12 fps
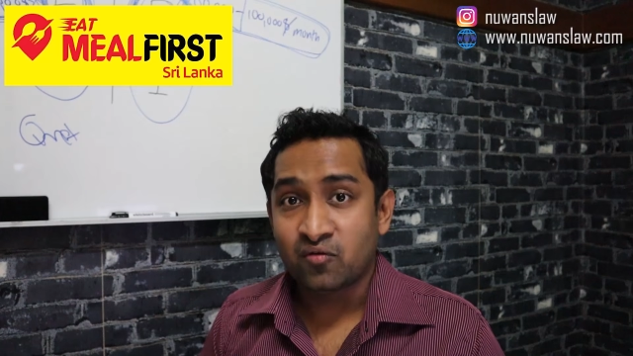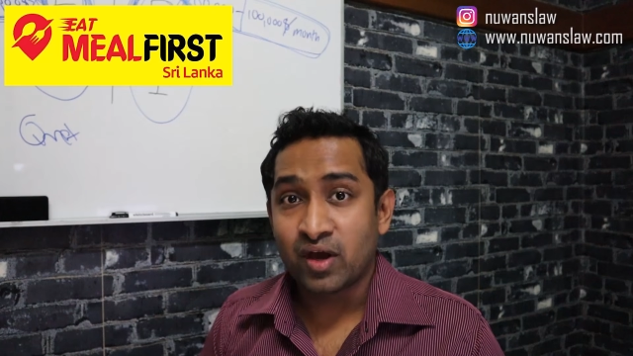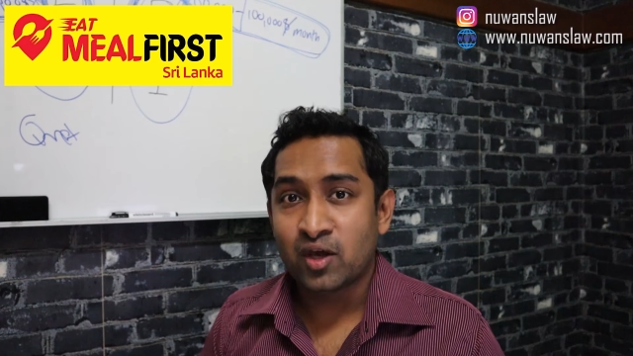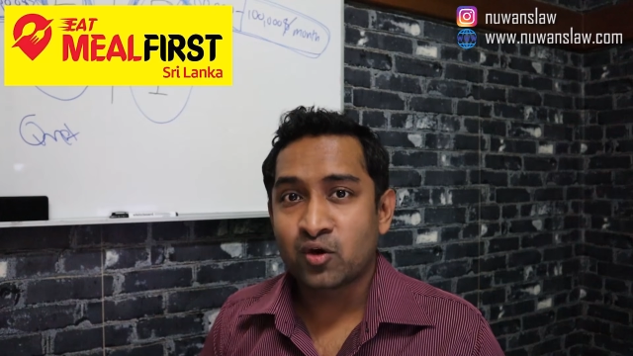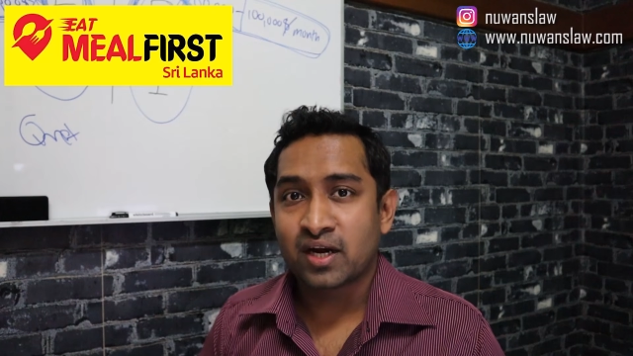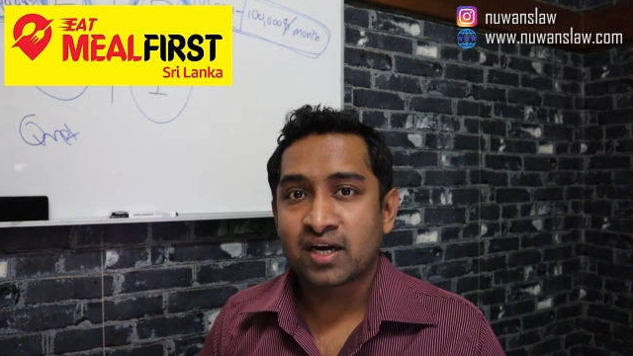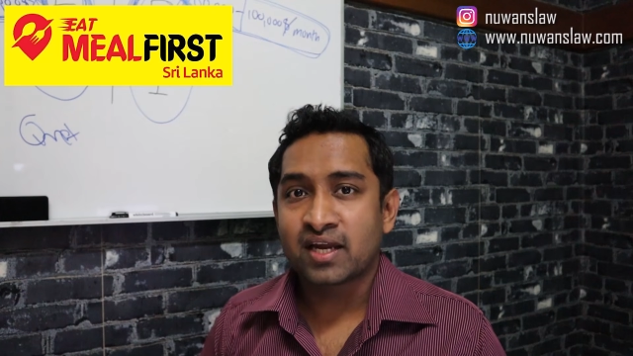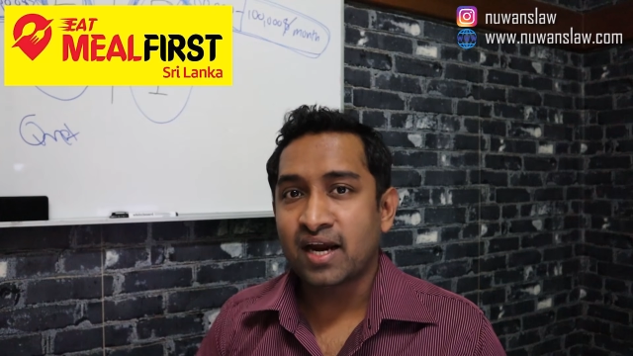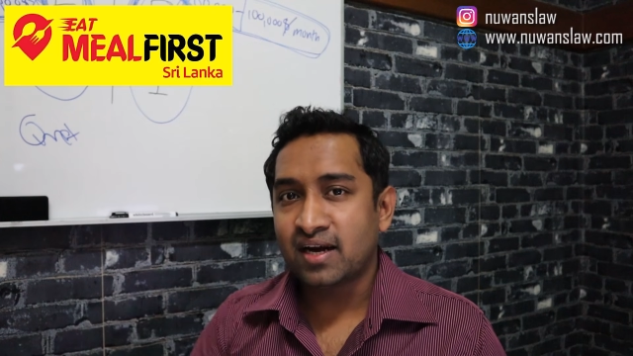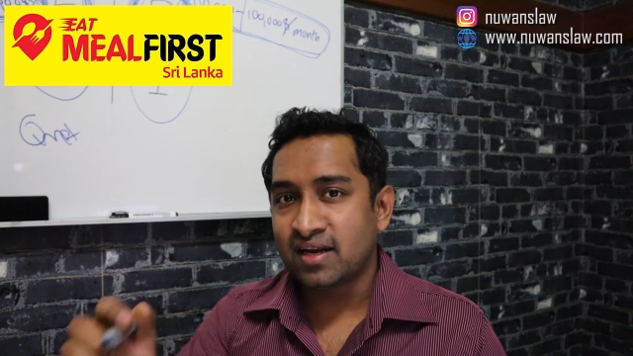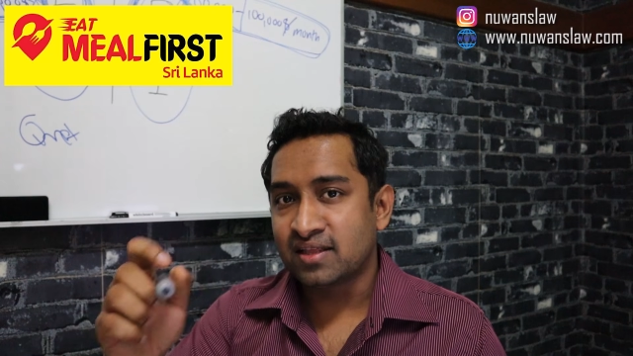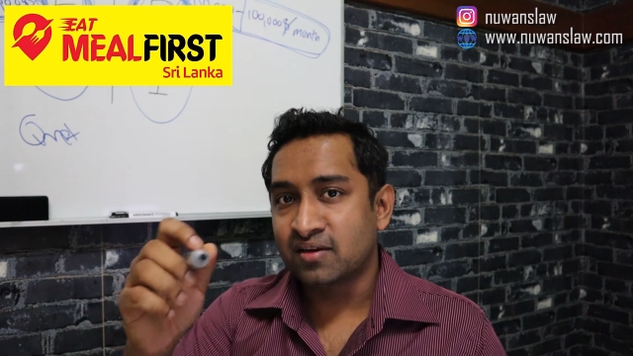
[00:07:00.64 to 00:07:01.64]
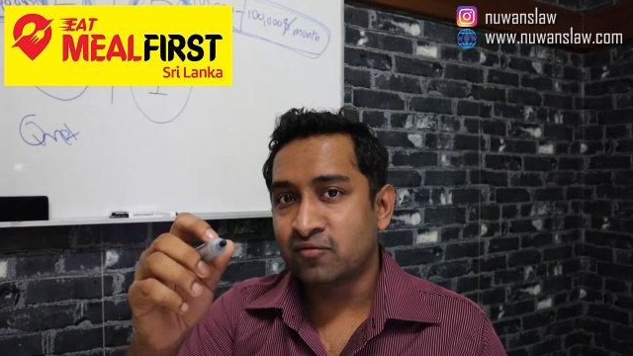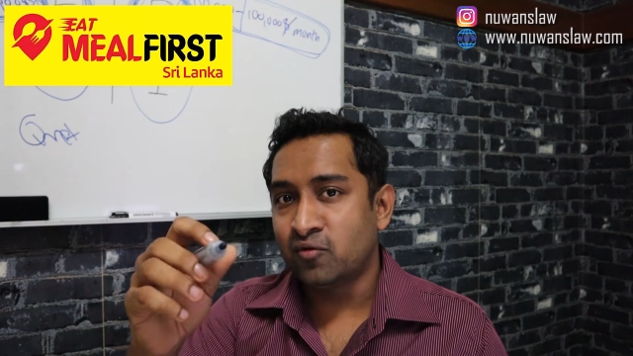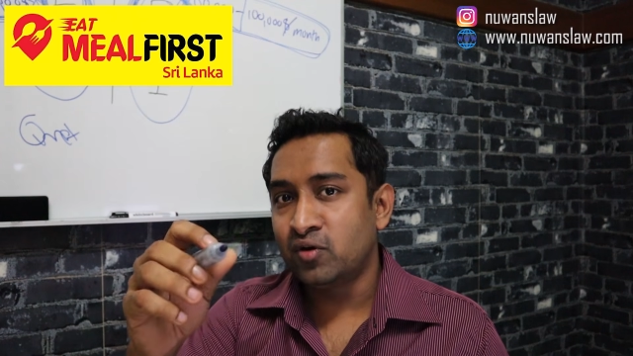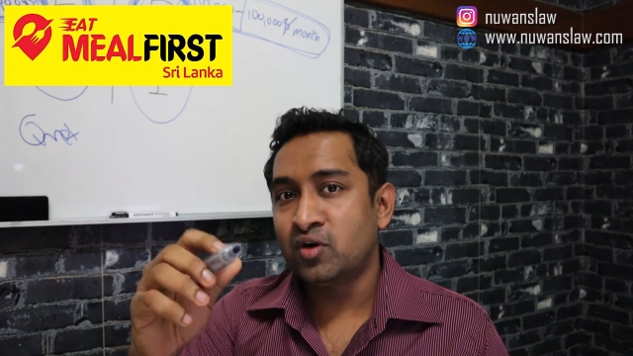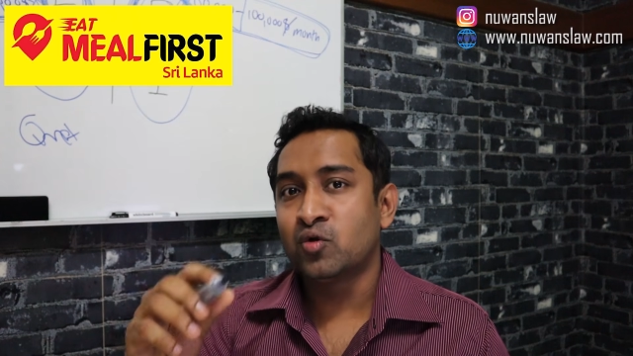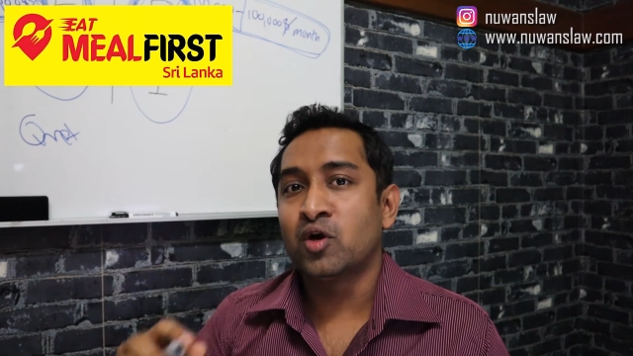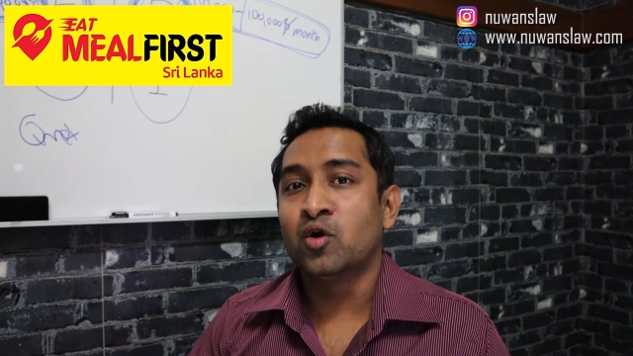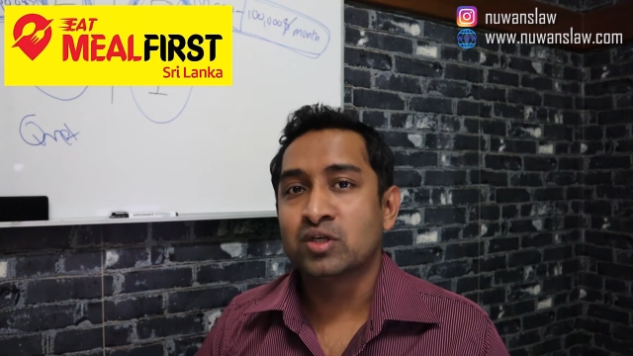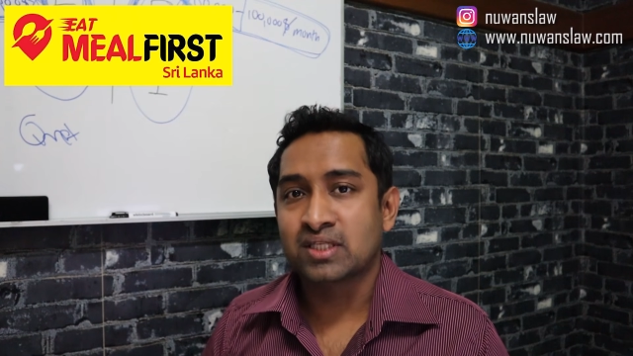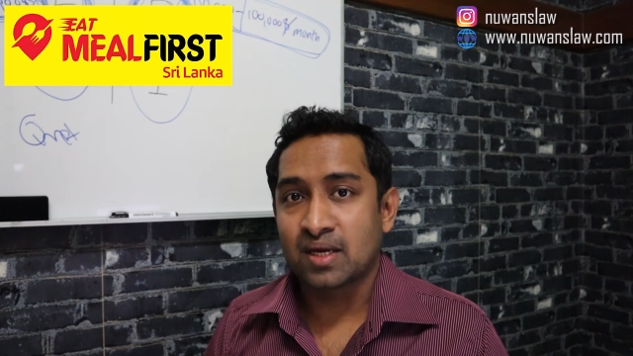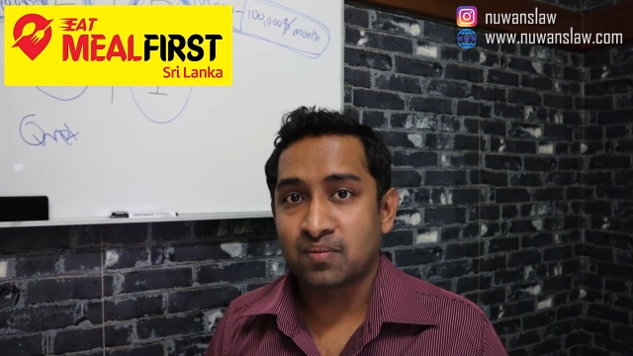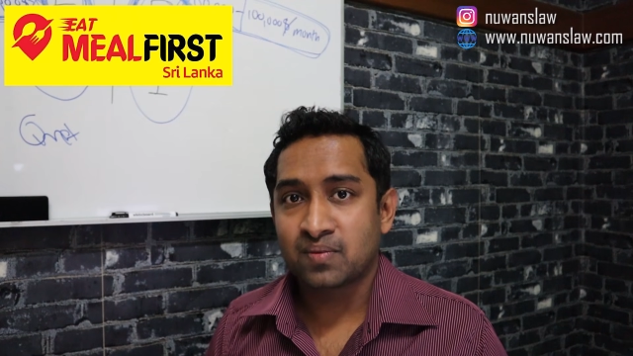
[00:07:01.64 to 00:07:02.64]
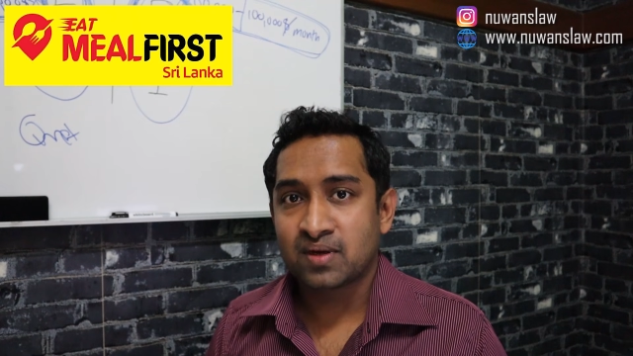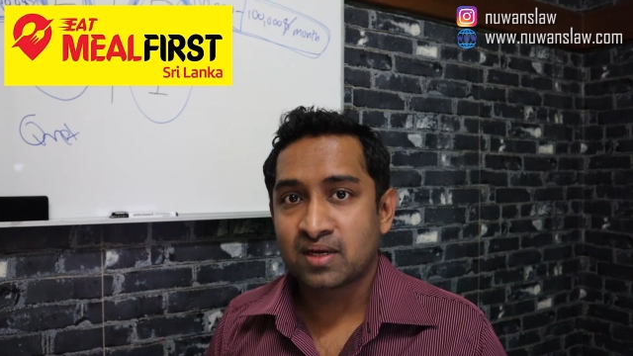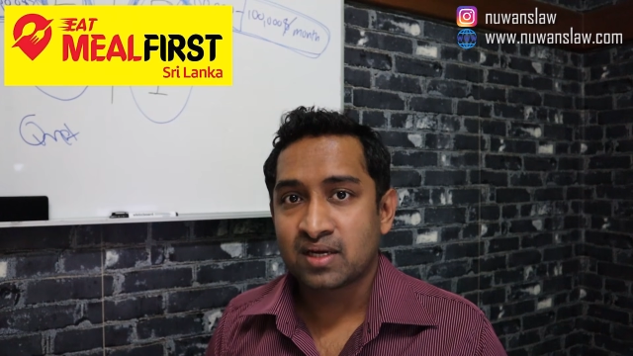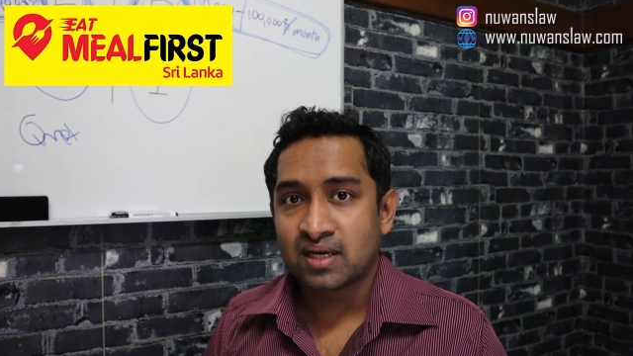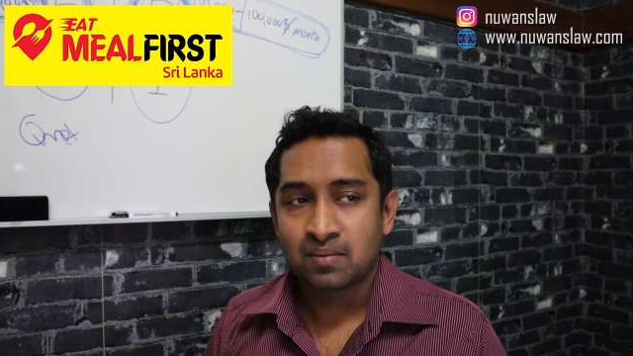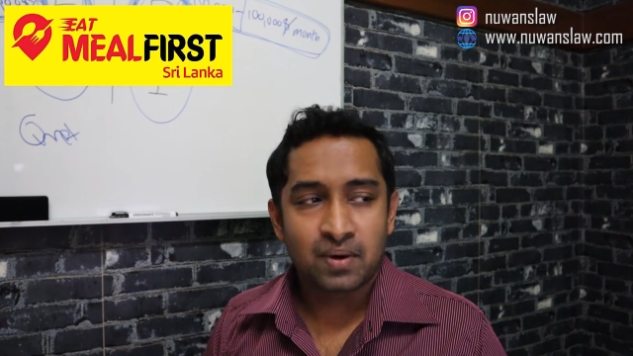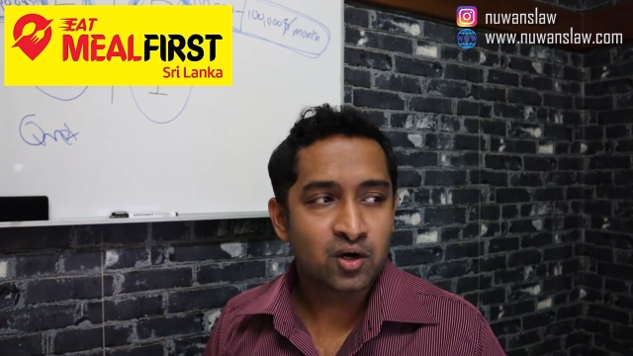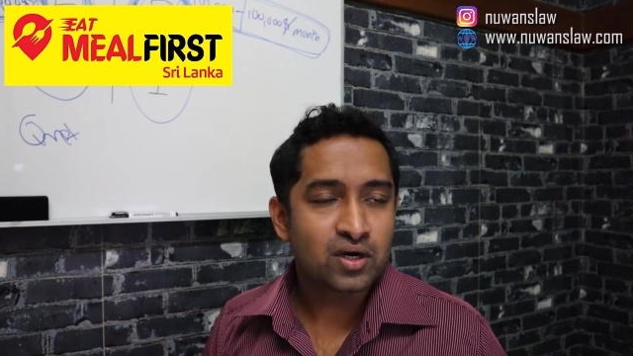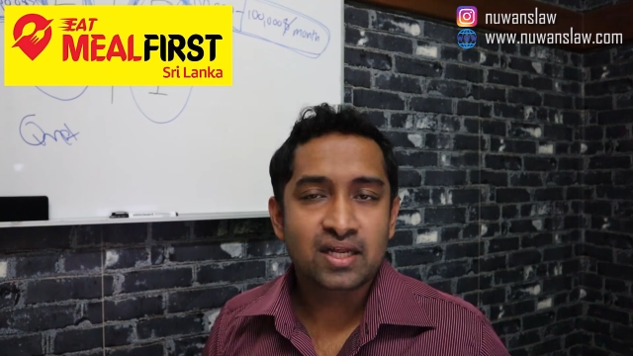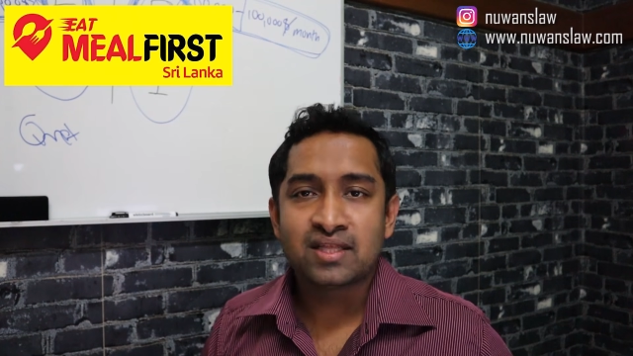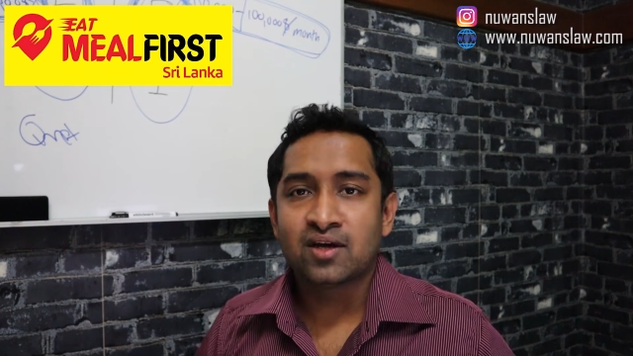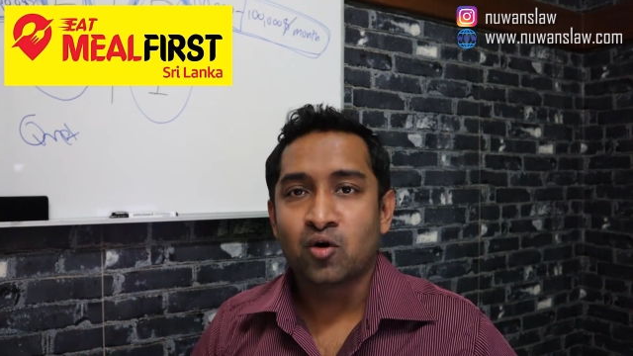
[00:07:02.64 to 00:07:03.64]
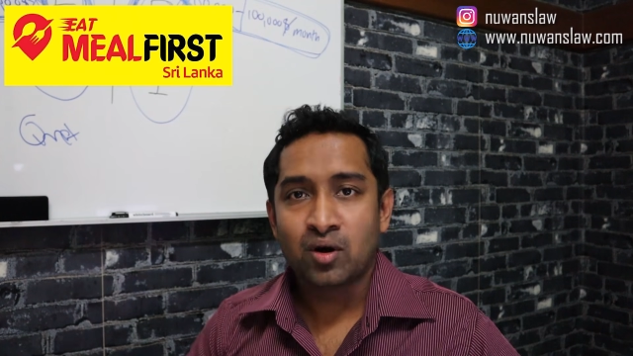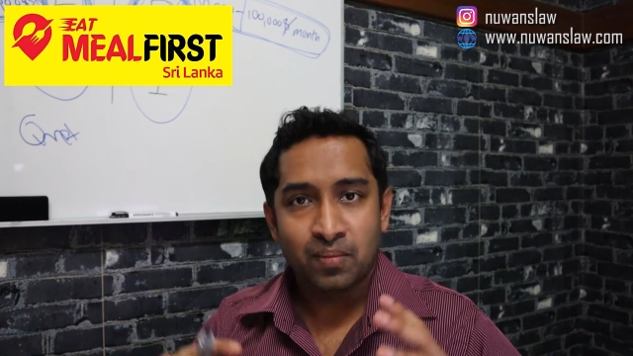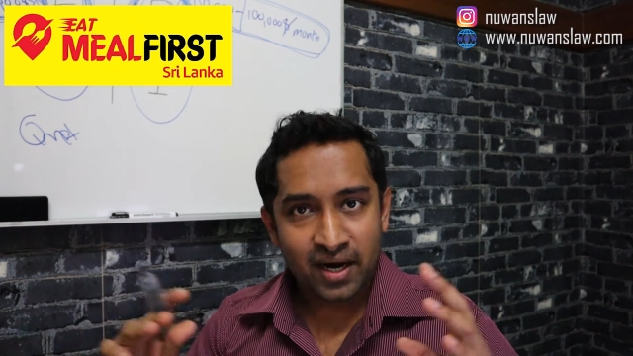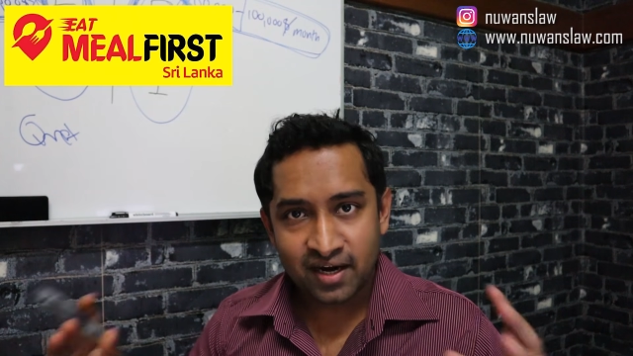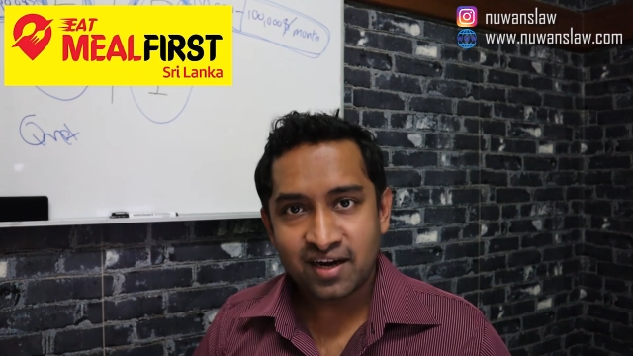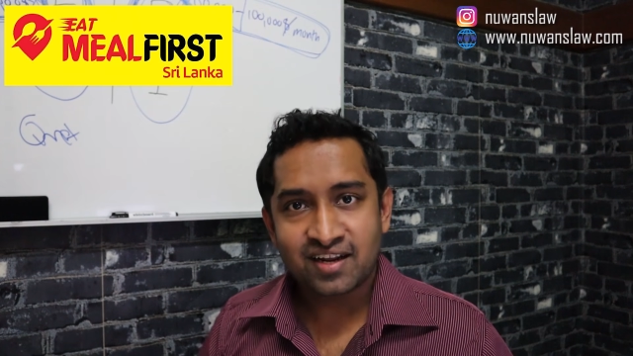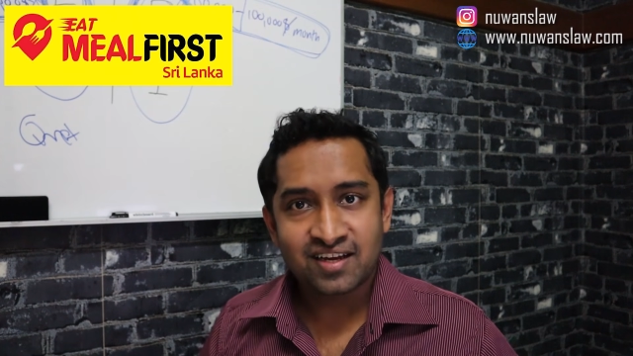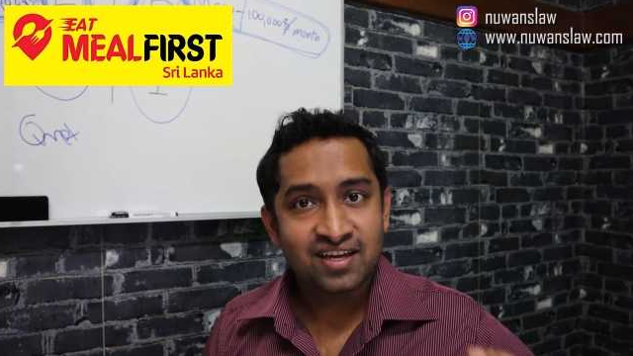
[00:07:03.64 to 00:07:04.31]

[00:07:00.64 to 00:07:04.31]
where you can get the food to your doorstep, but not in the whole planet.